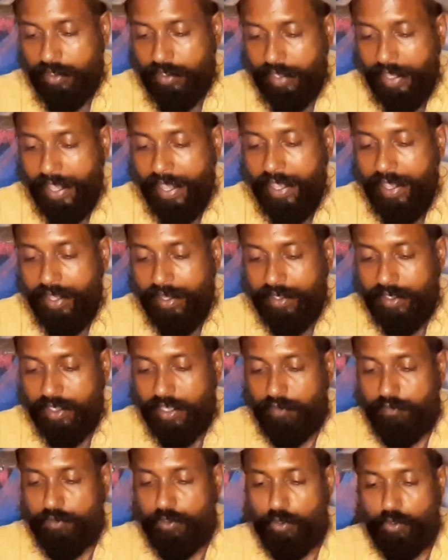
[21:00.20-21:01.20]
and
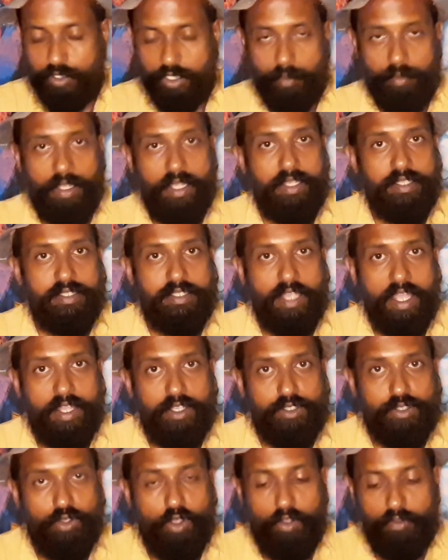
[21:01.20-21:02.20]
gives you some
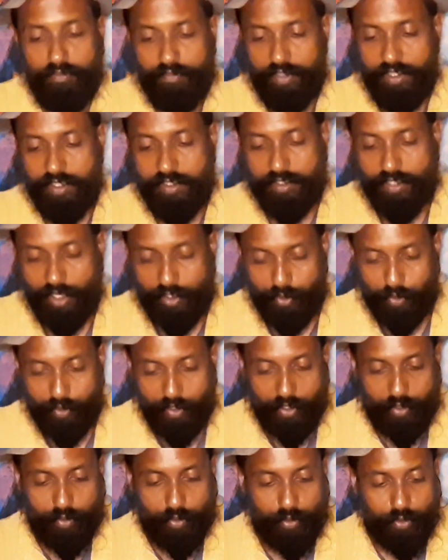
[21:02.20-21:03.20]
insights of things that you
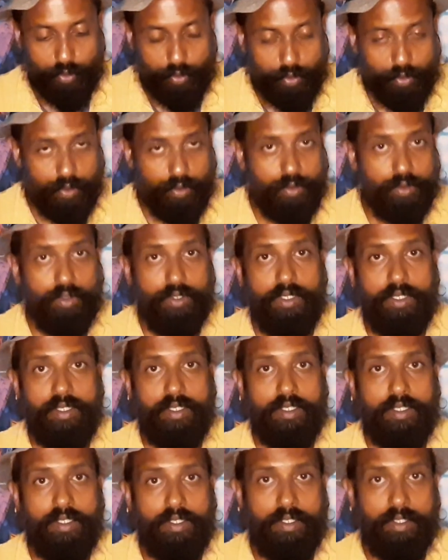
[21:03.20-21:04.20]
need to do.
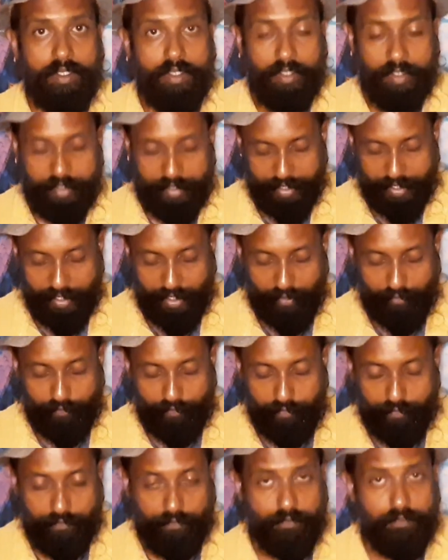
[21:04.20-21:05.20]

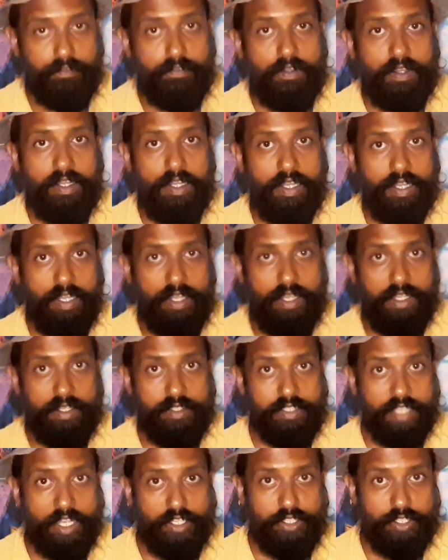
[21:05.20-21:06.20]
If
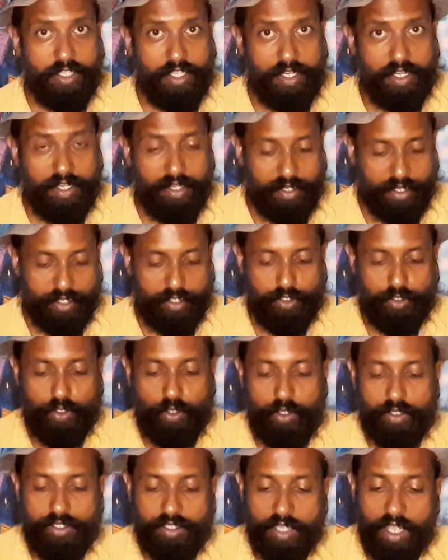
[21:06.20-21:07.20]
Sagittarian is
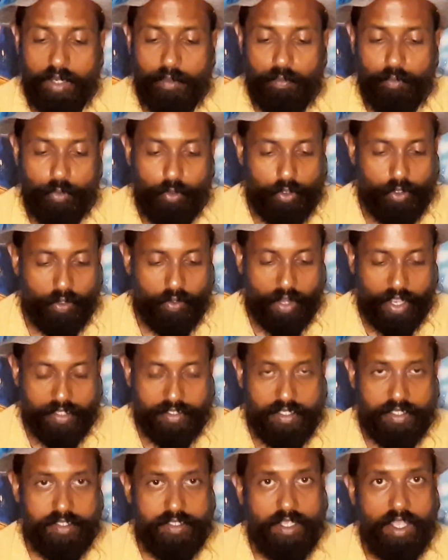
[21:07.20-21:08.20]
your sun, moon, or
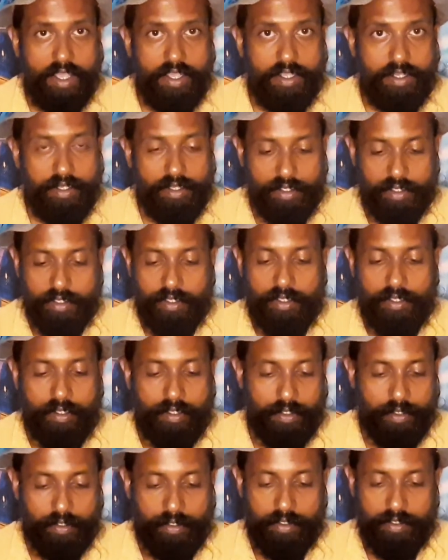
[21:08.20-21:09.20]
rising sign,
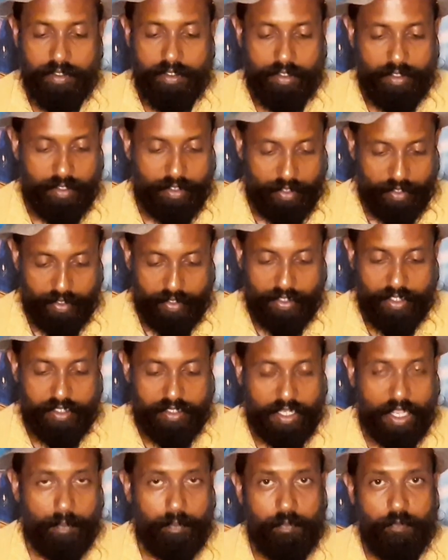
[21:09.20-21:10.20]
this
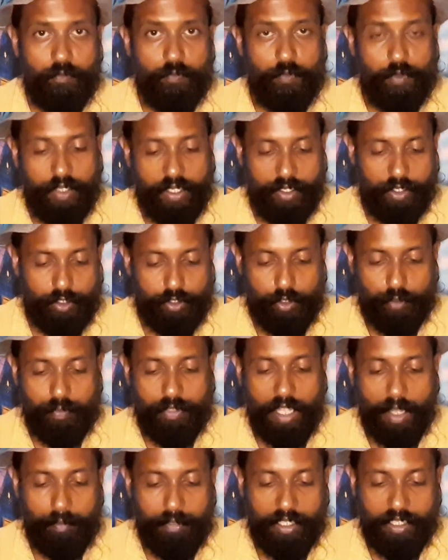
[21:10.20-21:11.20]
reading should be
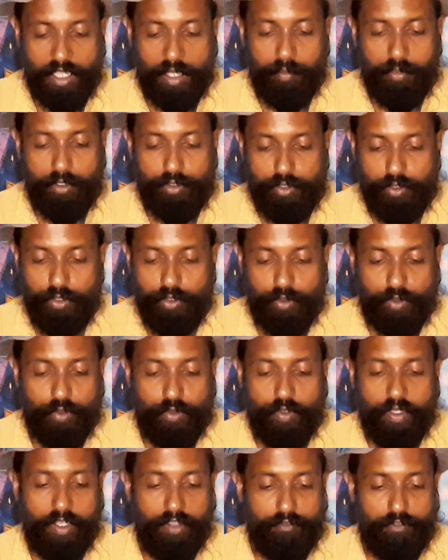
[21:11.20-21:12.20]
applicable to
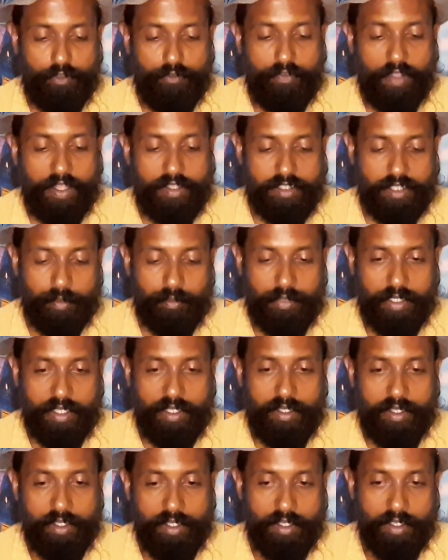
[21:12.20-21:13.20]
you. If you find
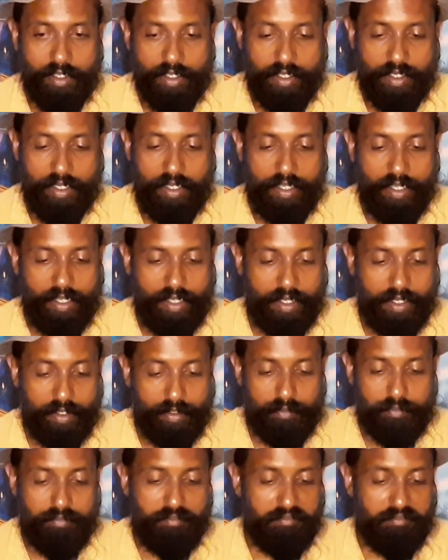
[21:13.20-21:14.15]
something that